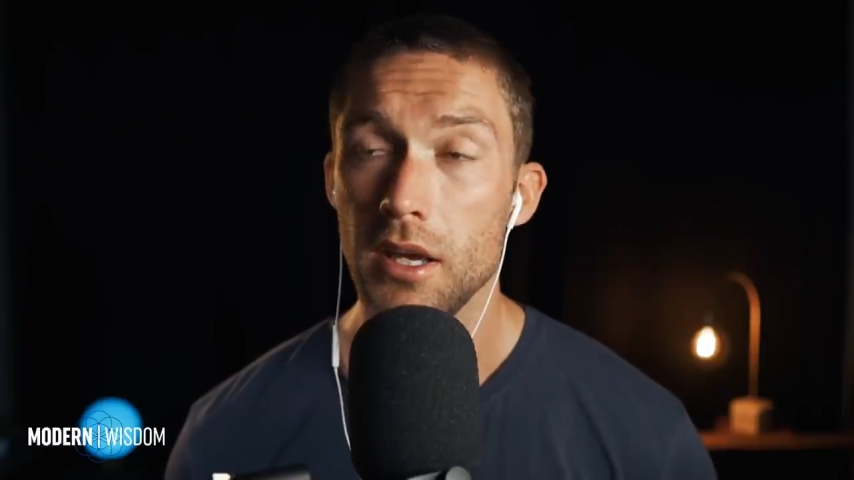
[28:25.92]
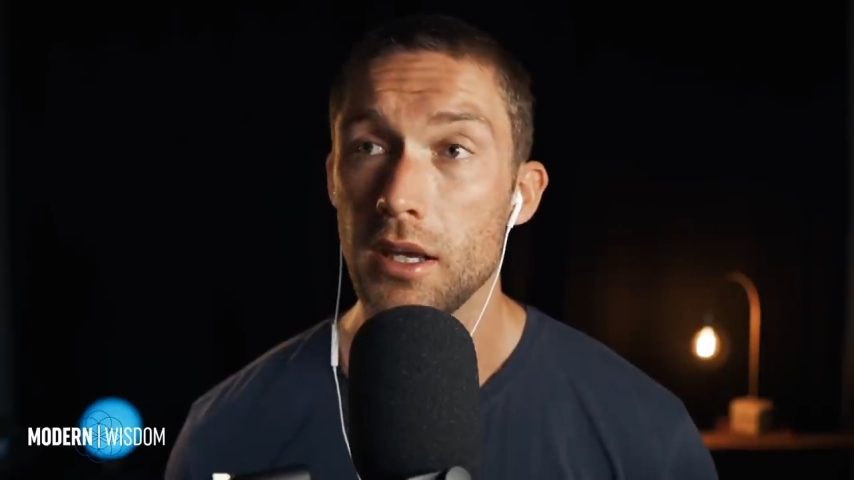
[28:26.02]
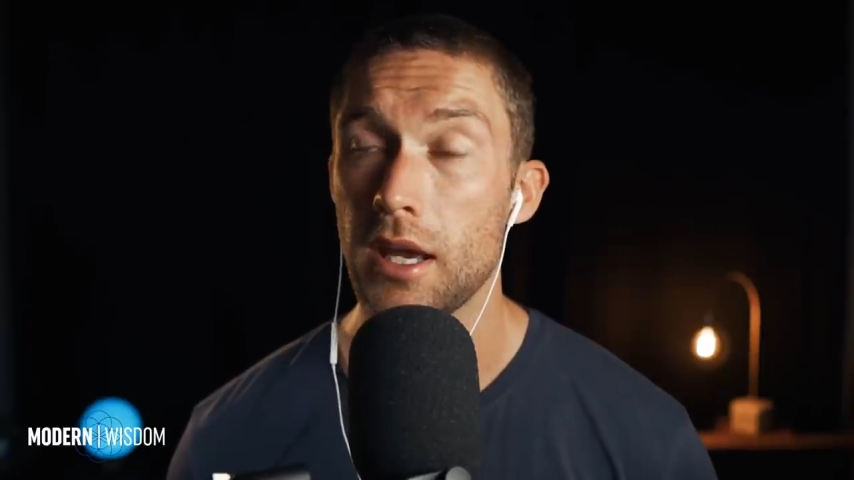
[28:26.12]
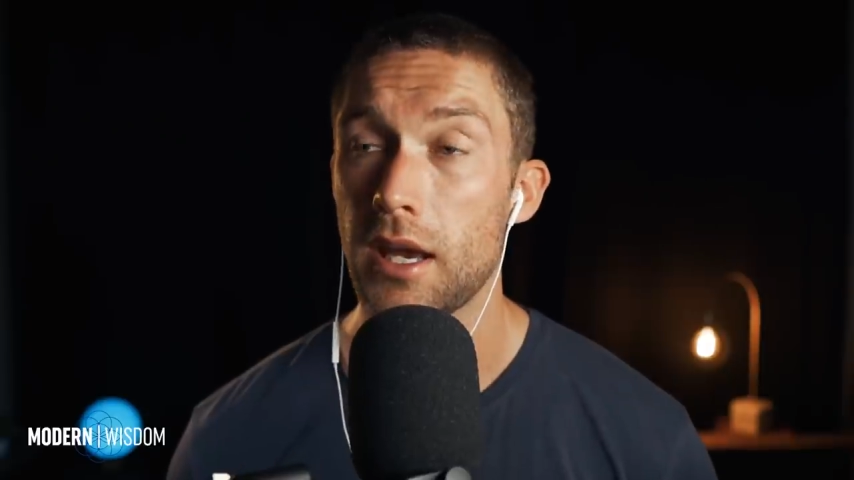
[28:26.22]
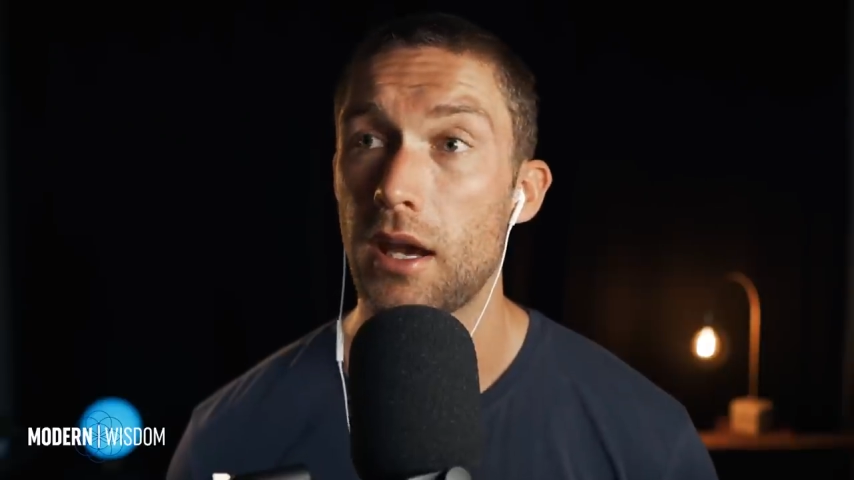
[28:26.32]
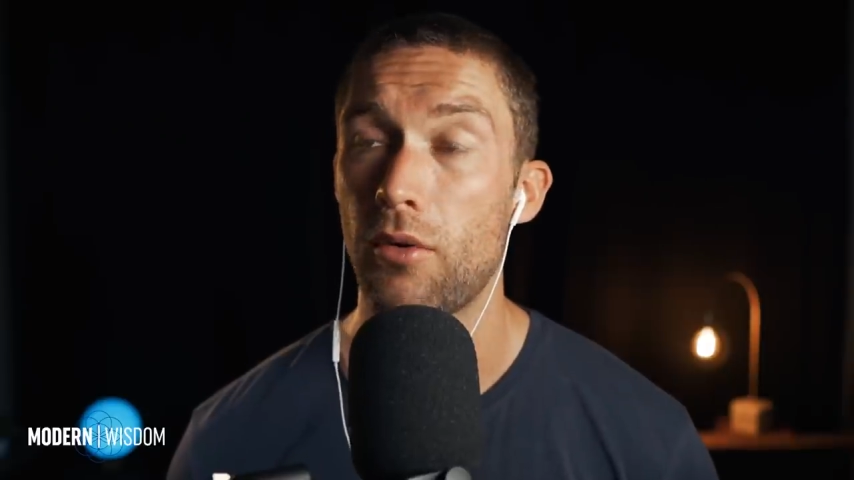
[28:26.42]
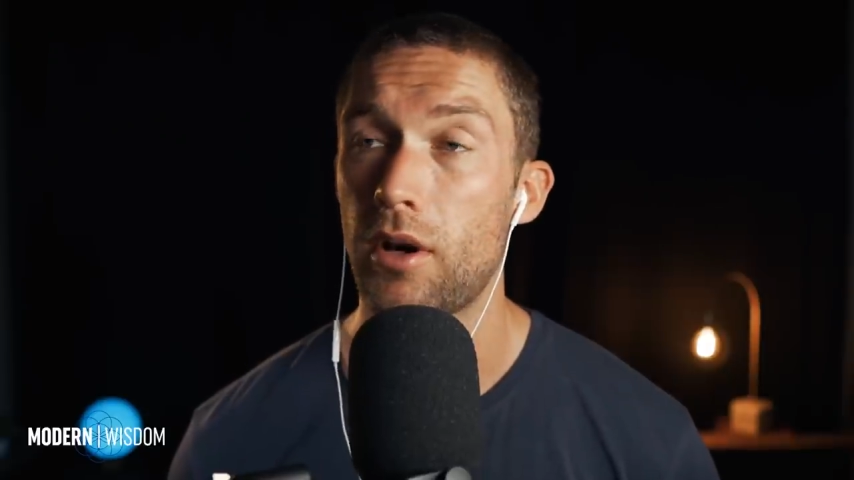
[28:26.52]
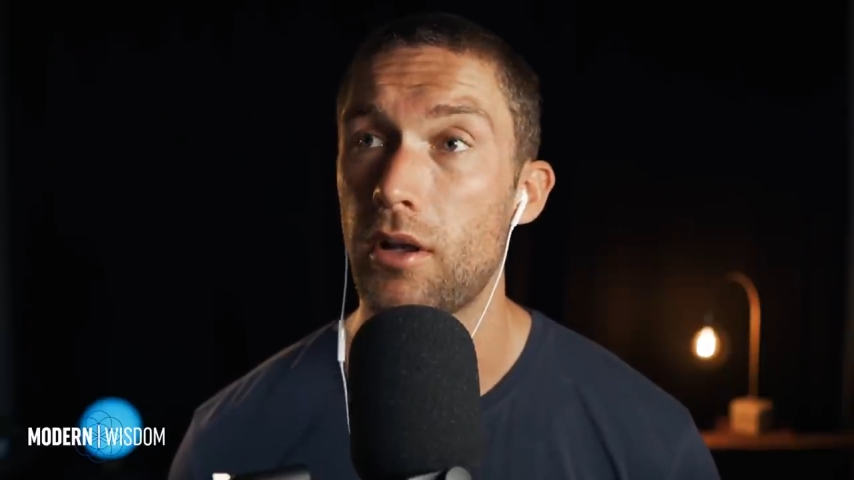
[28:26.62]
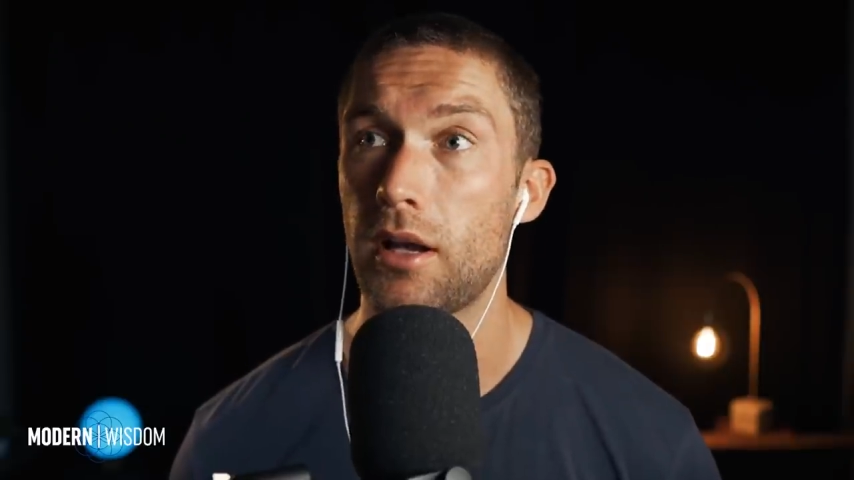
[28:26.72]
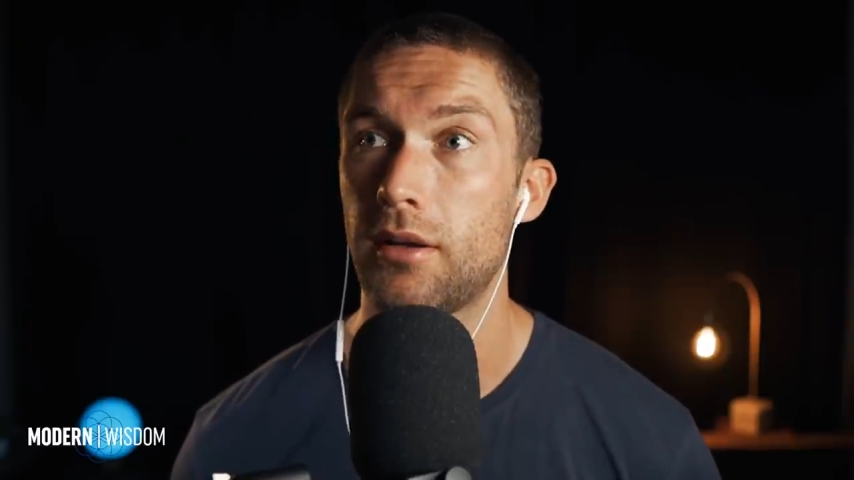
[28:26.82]
Yeah,
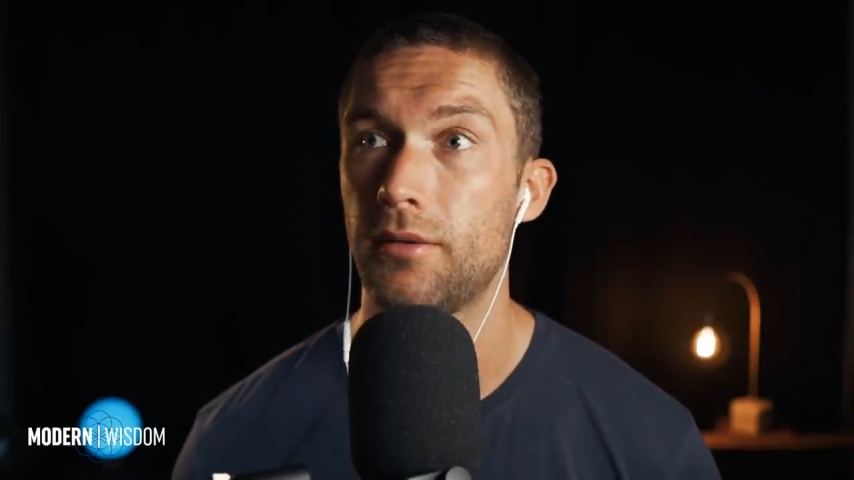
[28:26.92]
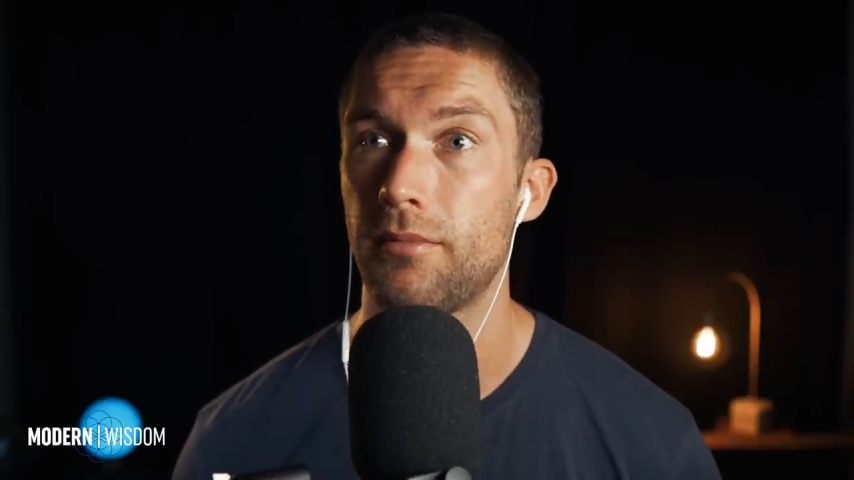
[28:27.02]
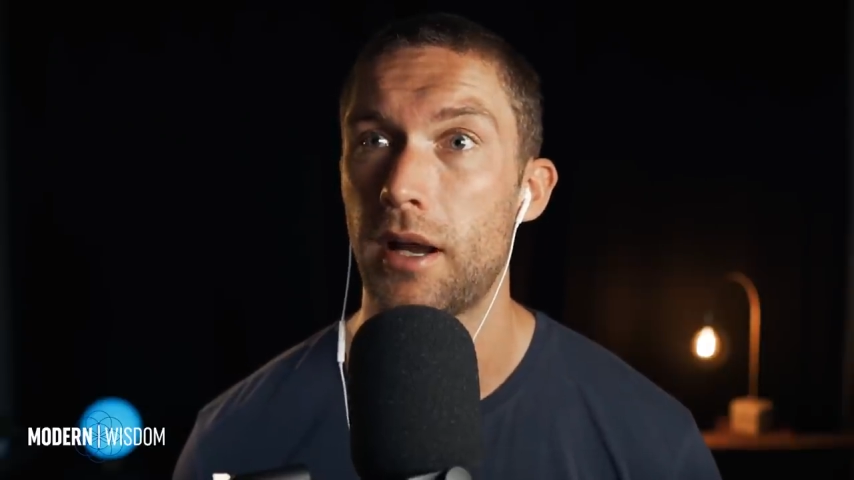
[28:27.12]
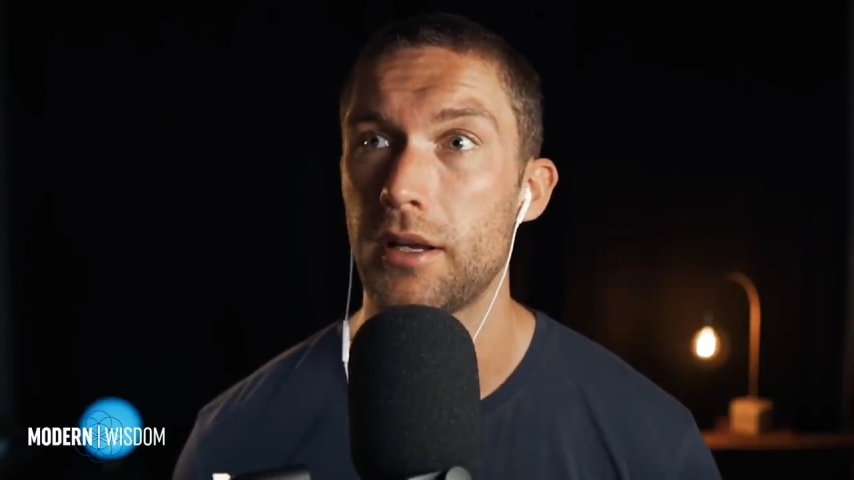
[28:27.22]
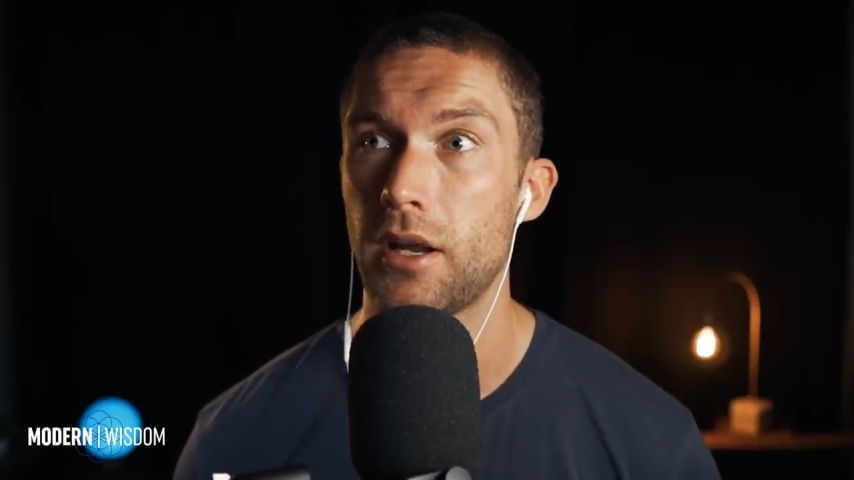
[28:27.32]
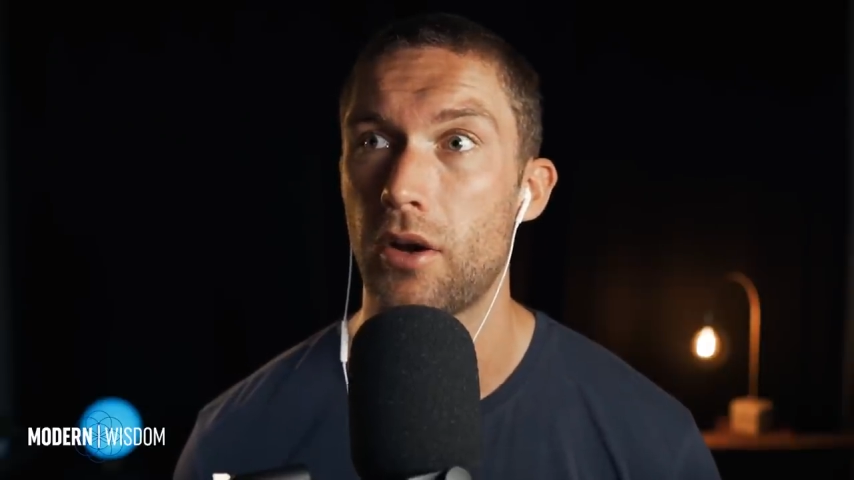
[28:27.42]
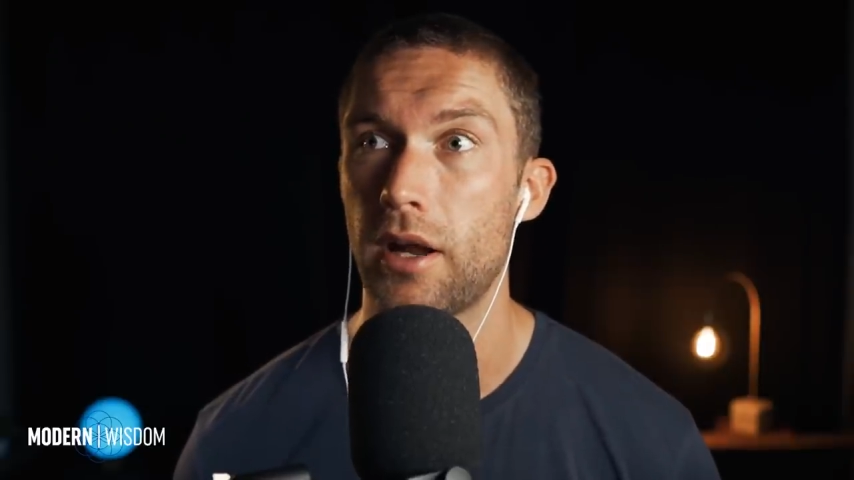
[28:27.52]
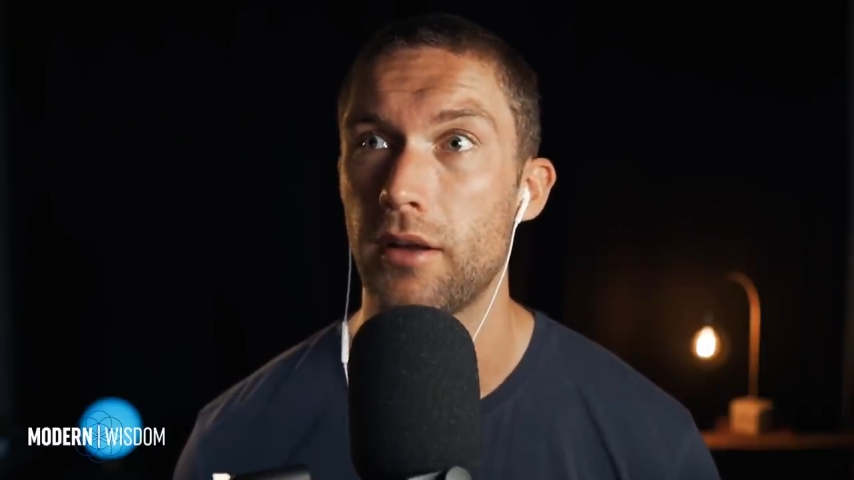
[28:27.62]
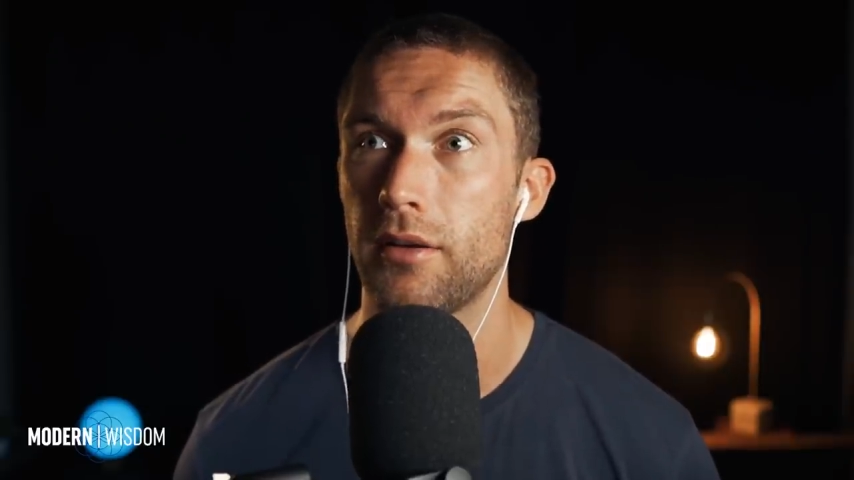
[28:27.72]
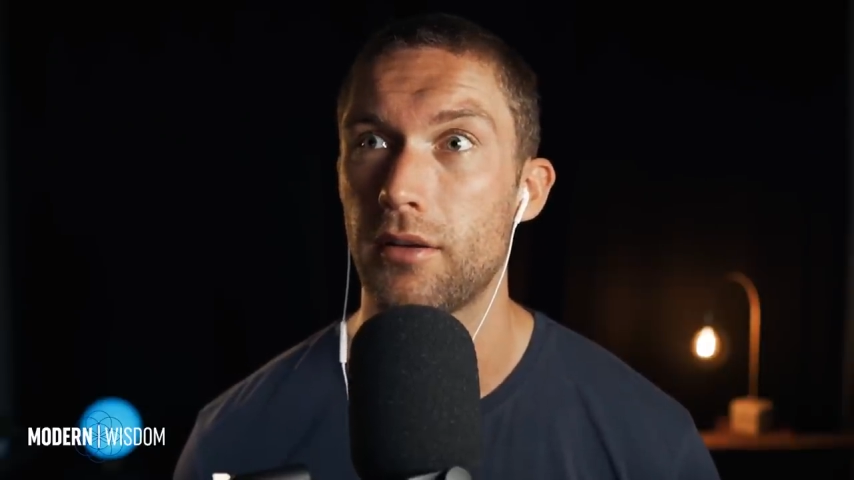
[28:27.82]
well, I don't
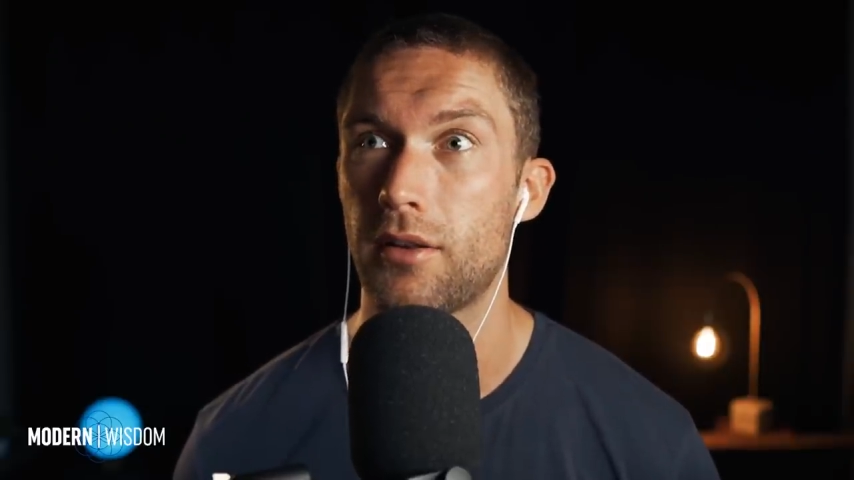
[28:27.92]
know.